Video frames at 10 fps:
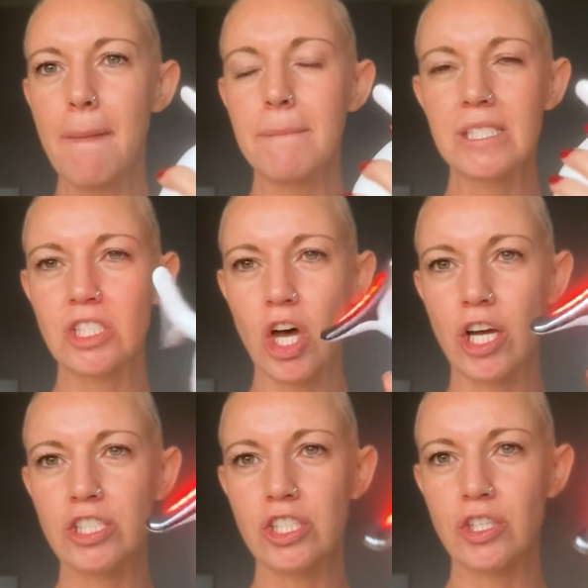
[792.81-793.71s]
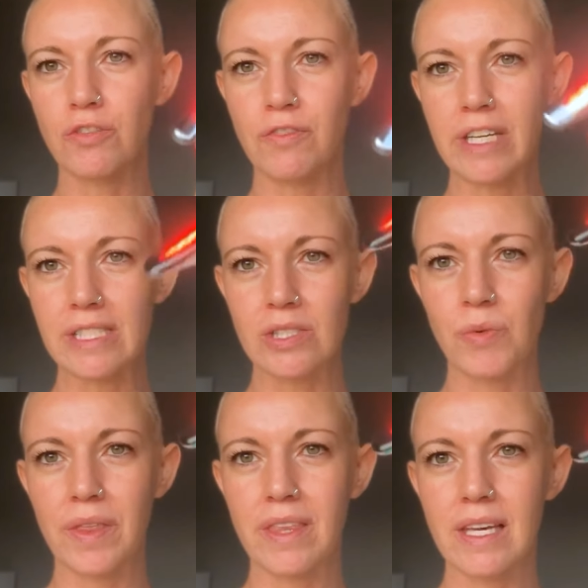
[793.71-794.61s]
massage your face
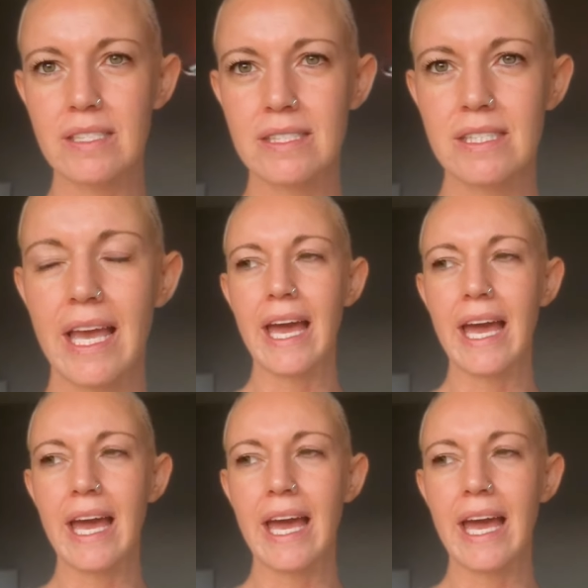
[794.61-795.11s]
with this,